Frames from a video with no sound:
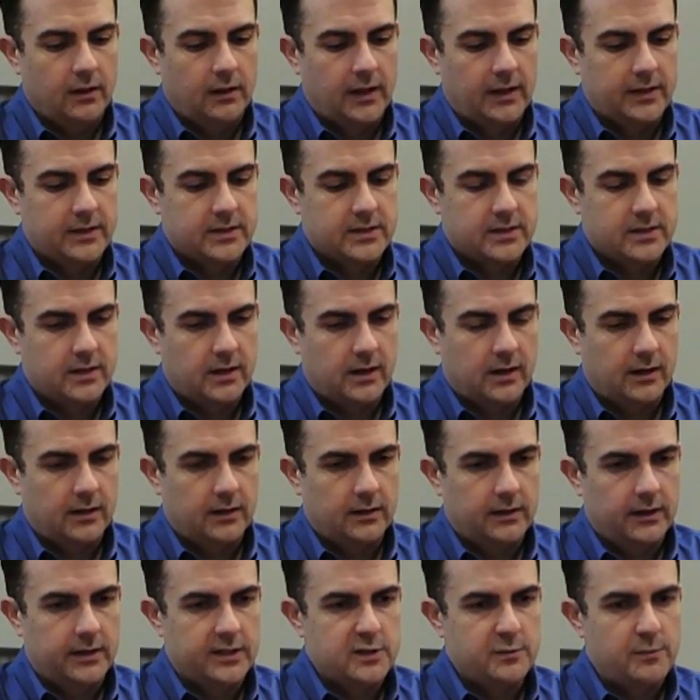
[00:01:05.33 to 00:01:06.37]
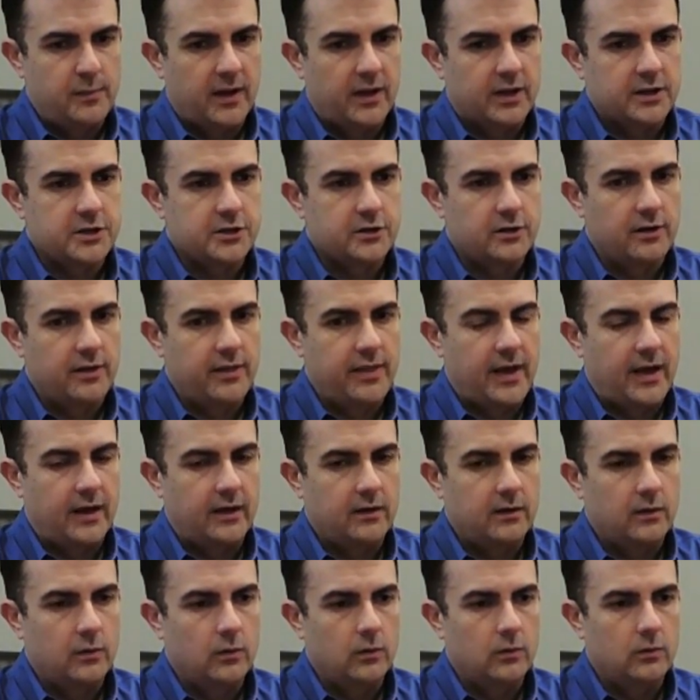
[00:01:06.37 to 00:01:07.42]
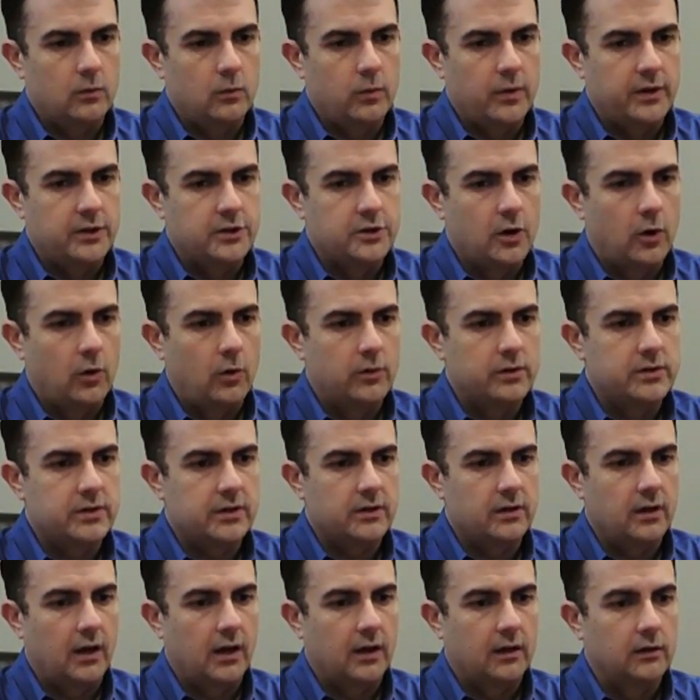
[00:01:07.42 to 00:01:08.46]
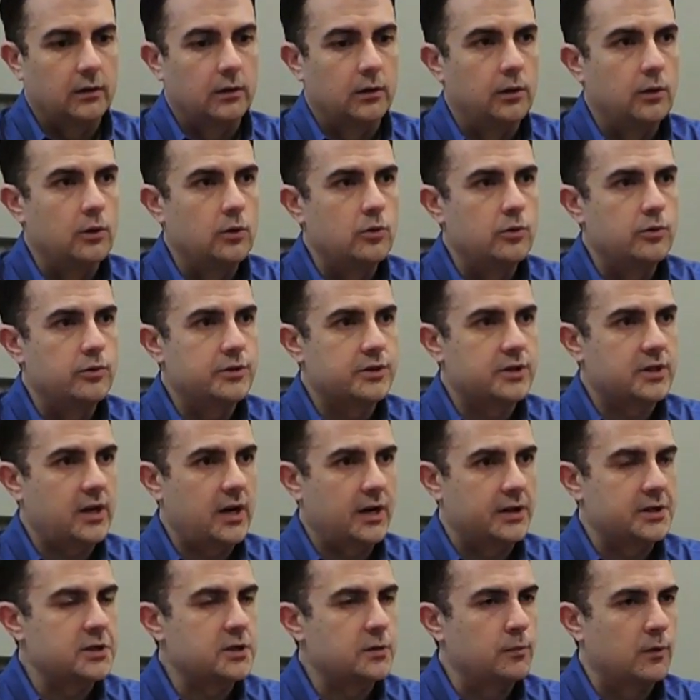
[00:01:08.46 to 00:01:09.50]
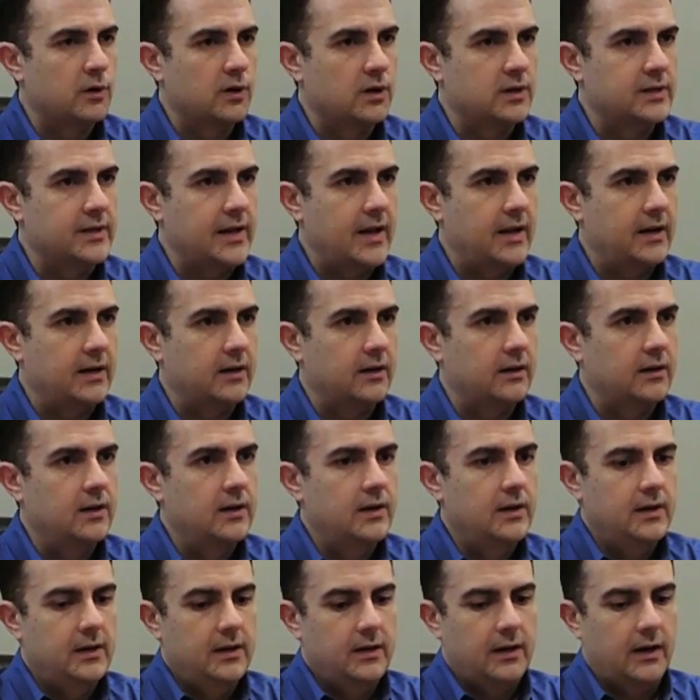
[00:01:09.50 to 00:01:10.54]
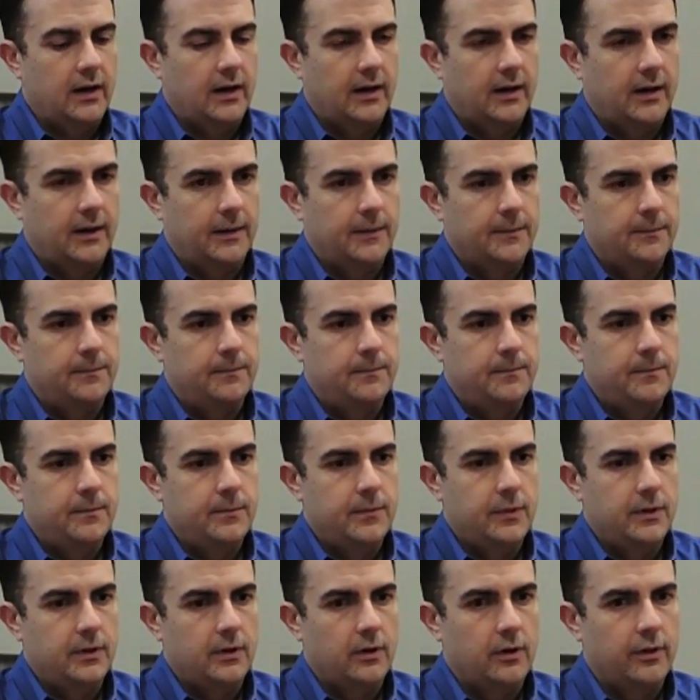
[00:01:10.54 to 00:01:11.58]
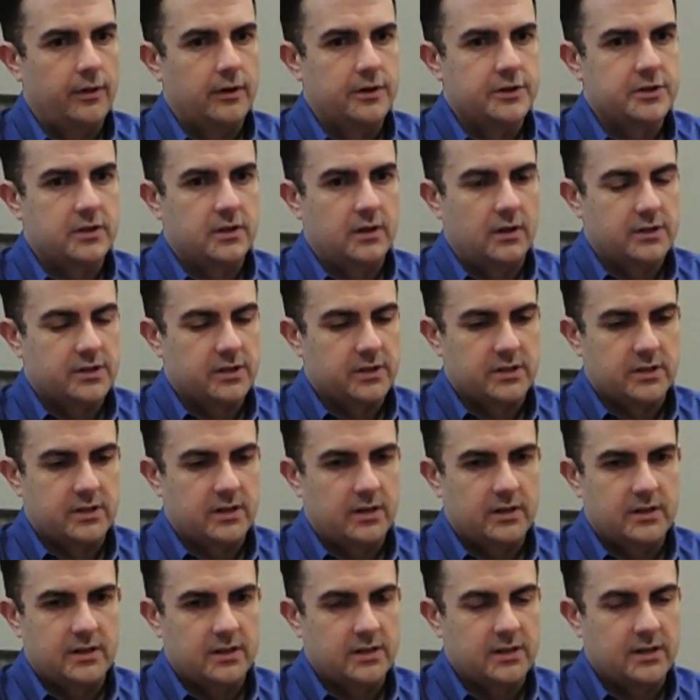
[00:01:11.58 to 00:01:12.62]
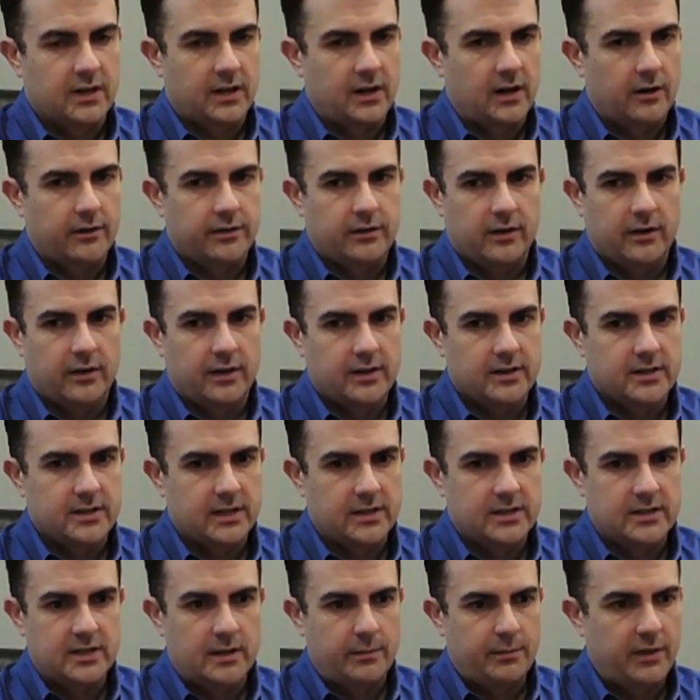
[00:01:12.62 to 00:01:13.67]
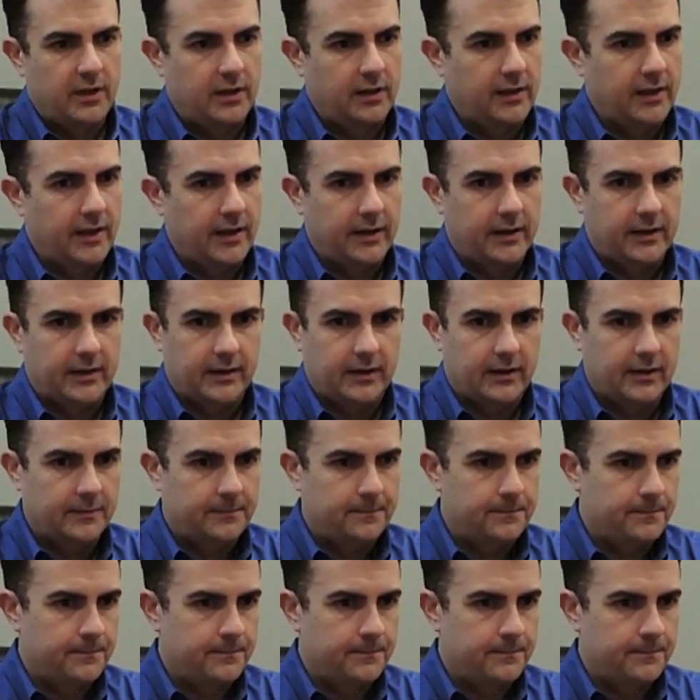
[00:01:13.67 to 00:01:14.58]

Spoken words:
Let's make sure that we don't lose customer data. There's a statistic out there that says something like